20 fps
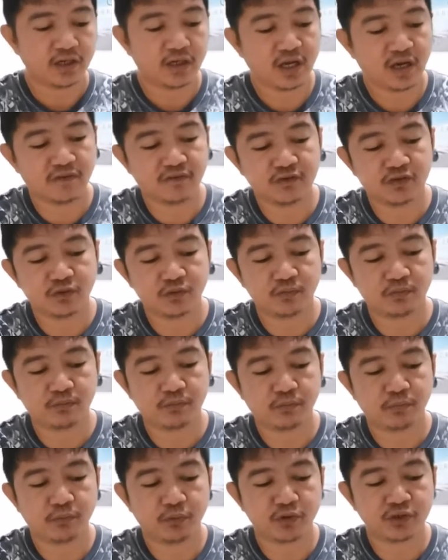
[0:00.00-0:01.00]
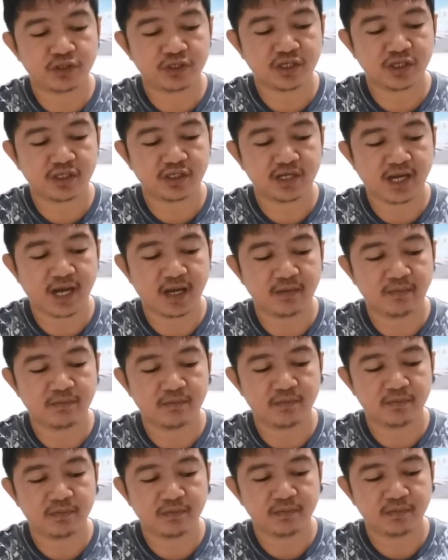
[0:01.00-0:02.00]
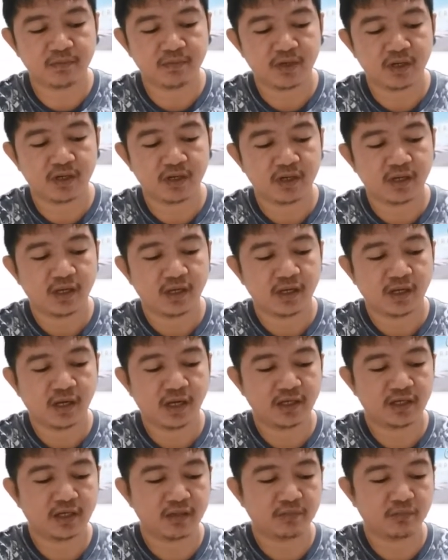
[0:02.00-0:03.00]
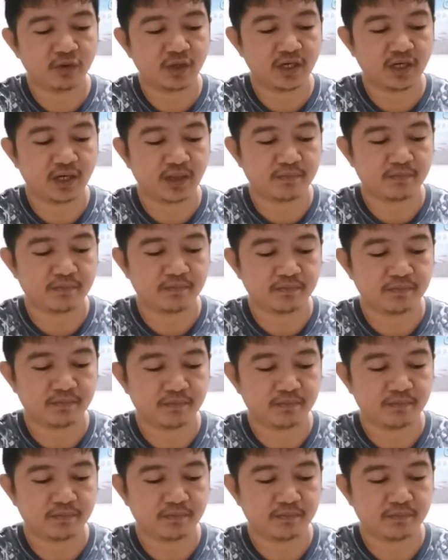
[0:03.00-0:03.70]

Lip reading: you have to push the tab and then pull it up.